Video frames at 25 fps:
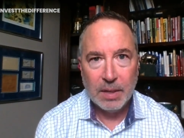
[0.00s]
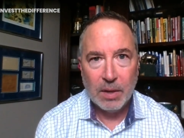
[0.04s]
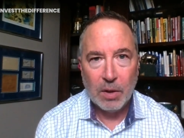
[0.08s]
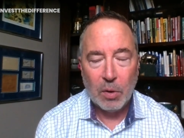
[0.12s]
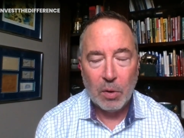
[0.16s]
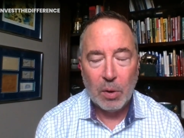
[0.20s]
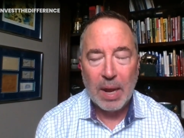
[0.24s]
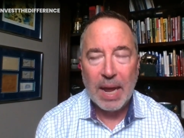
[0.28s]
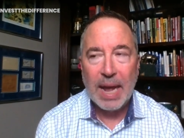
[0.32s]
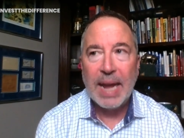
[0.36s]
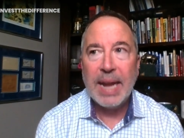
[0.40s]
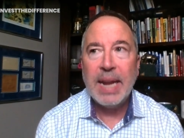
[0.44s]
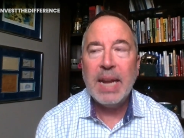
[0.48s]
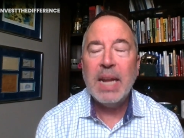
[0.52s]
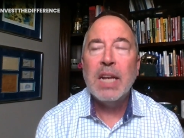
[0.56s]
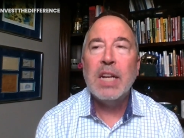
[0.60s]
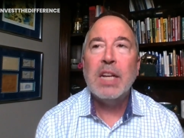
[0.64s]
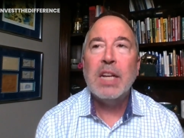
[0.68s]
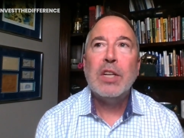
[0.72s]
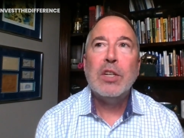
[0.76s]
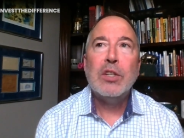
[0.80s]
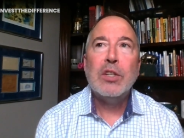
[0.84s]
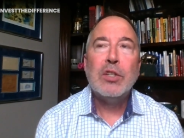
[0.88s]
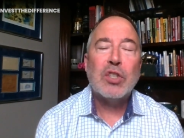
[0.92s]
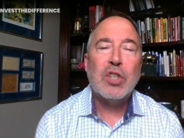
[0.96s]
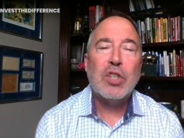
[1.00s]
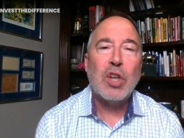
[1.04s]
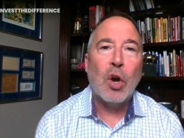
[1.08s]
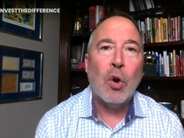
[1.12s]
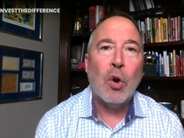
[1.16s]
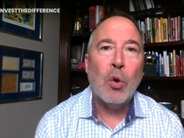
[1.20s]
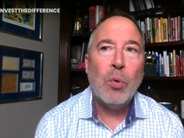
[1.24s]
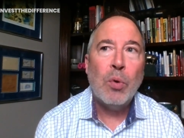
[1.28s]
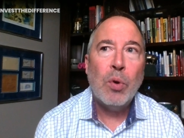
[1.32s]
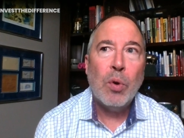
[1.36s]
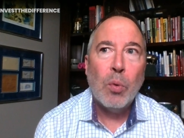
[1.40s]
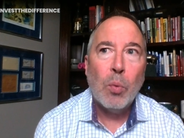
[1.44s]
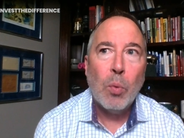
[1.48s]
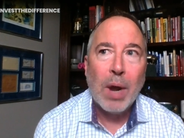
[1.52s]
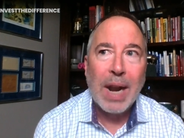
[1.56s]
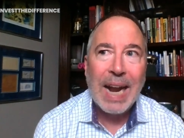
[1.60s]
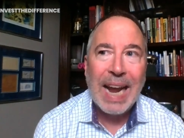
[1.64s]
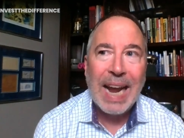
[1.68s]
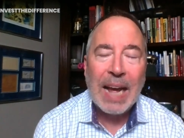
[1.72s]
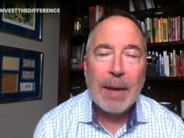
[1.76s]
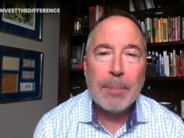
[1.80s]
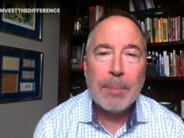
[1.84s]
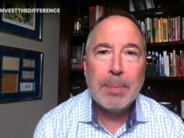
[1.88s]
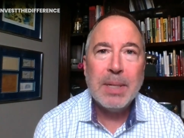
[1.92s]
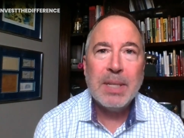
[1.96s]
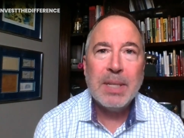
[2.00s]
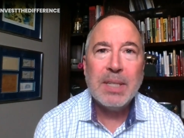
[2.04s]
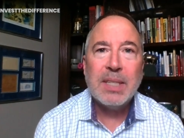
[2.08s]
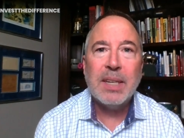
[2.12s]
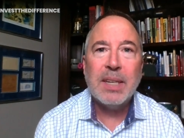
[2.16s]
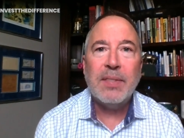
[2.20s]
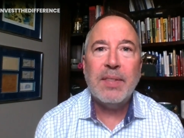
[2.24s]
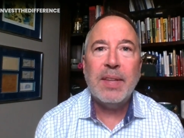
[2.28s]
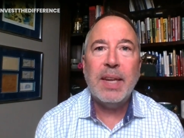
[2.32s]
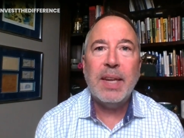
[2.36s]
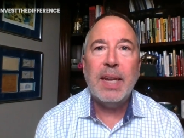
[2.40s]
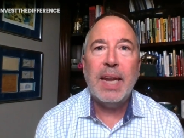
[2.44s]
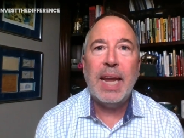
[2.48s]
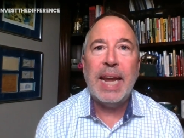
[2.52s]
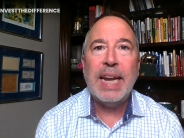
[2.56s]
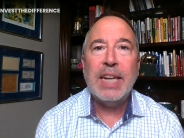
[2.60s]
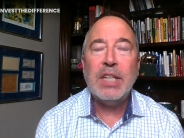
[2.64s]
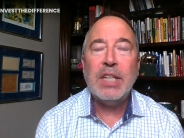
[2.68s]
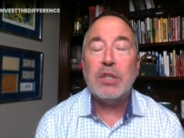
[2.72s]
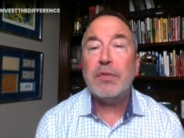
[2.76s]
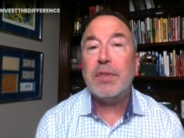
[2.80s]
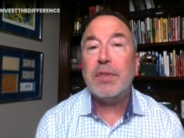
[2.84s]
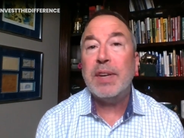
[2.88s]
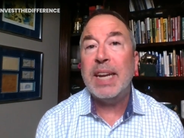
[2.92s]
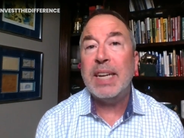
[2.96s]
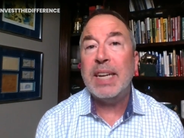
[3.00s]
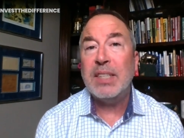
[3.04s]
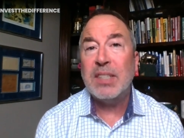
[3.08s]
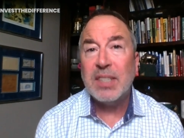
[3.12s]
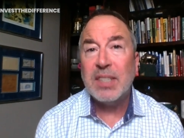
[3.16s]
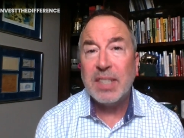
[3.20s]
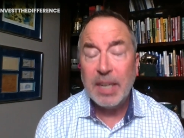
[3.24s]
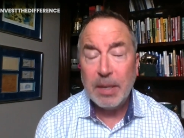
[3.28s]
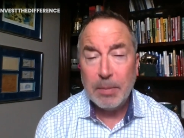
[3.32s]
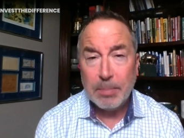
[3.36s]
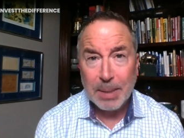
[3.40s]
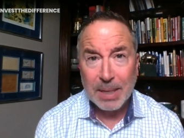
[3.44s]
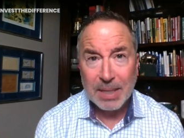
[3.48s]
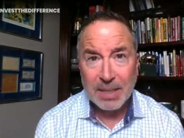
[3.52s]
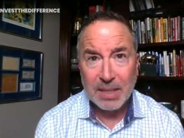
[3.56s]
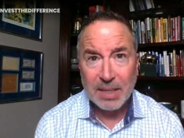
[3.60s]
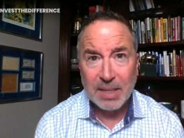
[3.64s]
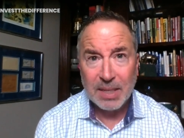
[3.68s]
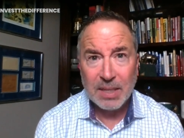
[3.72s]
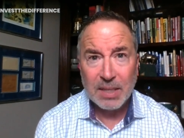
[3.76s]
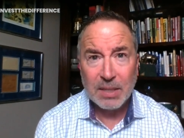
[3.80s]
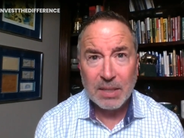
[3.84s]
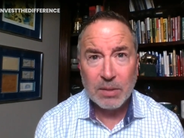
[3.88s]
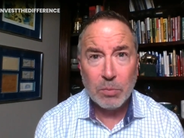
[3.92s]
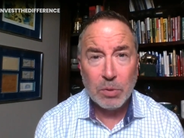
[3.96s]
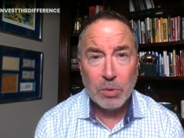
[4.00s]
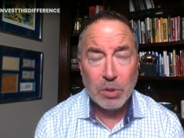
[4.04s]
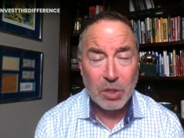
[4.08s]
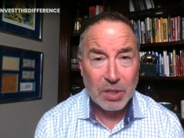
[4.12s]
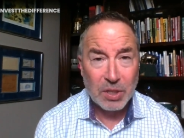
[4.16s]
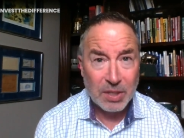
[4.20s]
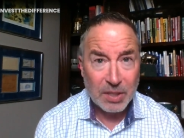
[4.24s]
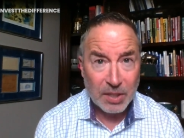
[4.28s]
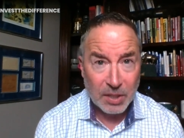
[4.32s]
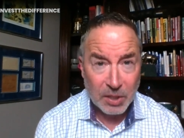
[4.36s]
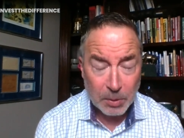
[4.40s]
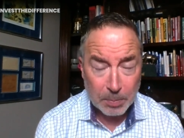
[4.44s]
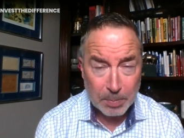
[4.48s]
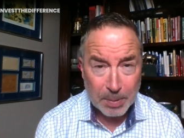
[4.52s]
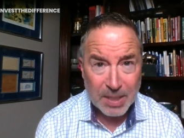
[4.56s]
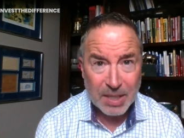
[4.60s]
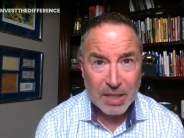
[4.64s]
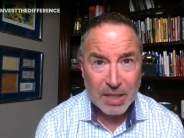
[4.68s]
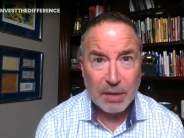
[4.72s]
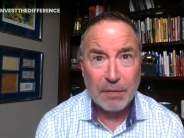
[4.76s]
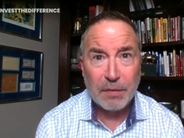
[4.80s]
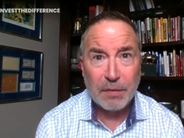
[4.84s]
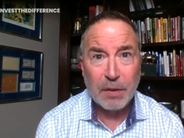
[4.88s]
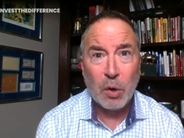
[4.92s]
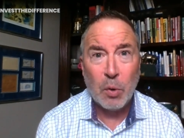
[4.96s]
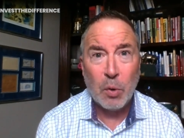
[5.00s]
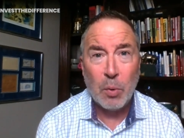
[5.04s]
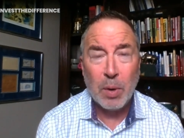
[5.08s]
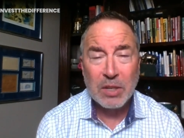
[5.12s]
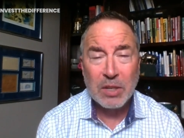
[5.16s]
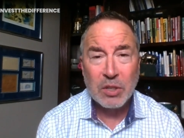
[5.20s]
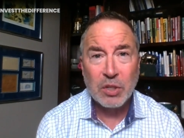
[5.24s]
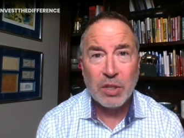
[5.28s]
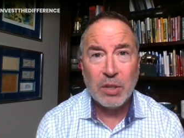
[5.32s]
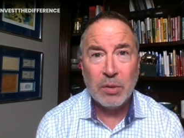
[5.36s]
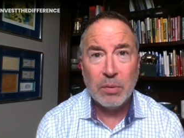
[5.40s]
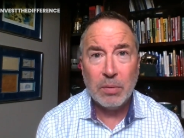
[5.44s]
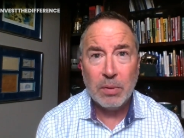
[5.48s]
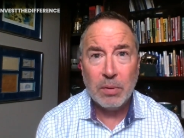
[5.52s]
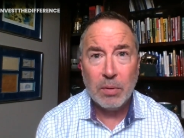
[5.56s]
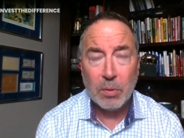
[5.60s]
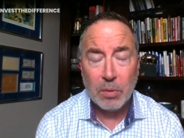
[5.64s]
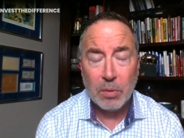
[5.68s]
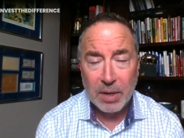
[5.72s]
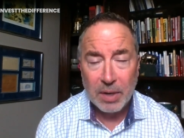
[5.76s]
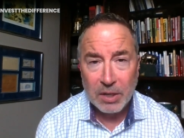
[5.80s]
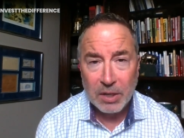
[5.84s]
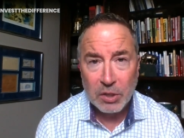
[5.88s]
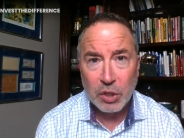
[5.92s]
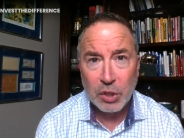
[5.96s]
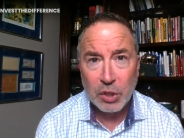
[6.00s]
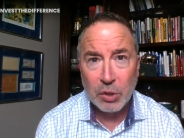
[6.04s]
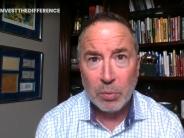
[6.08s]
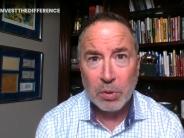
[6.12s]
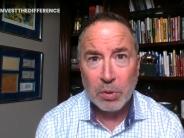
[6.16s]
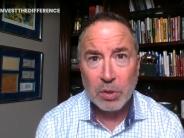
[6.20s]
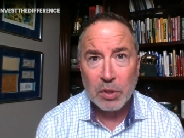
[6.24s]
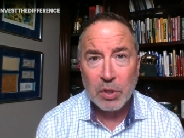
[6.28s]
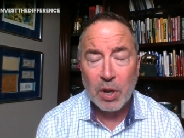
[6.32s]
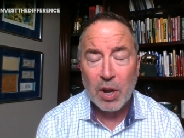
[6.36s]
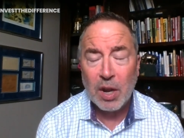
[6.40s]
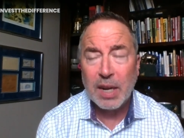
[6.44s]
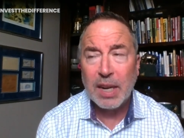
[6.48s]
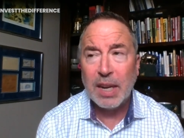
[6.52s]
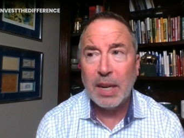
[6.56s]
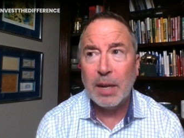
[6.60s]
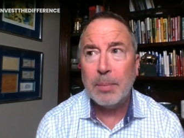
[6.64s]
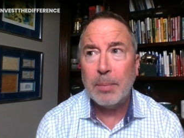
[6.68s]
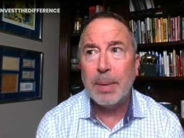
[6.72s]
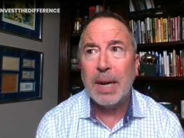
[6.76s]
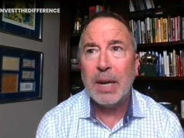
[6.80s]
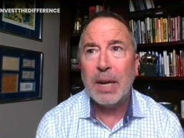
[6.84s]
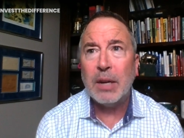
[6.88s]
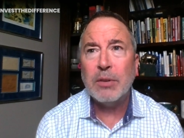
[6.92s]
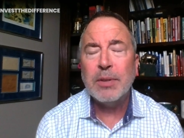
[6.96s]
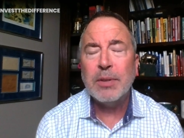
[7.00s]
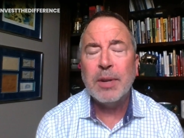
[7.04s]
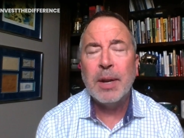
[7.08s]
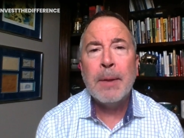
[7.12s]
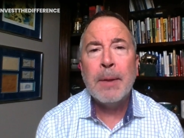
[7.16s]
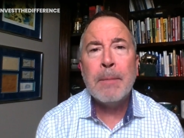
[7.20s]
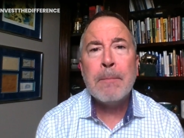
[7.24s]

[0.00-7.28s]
Okay? So, what happens in the HVAC business, which is the specific question yeah. or issue we're talking about,